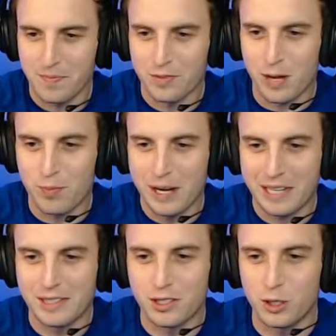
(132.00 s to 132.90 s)
So I break
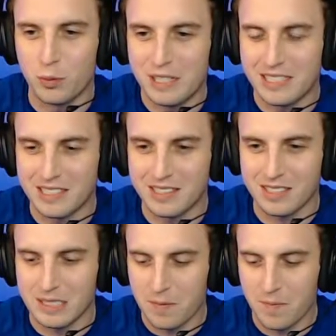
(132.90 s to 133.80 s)
into two
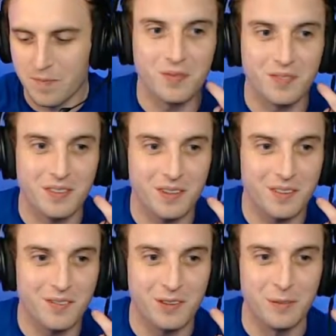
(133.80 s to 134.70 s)
pieces.
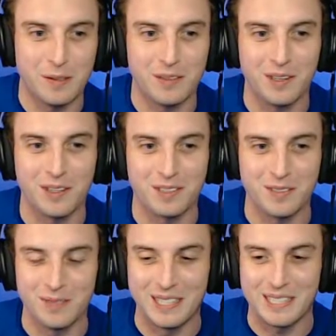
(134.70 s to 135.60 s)
Filipino with
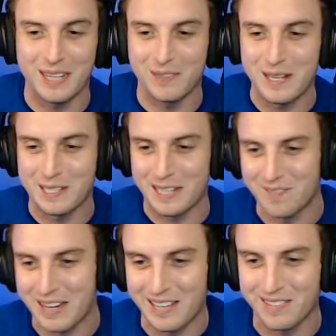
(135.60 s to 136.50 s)
100 bits. I appreciate it,
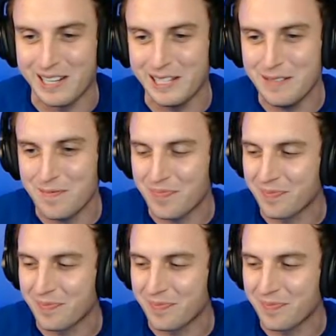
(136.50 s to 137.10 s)
man. Ready?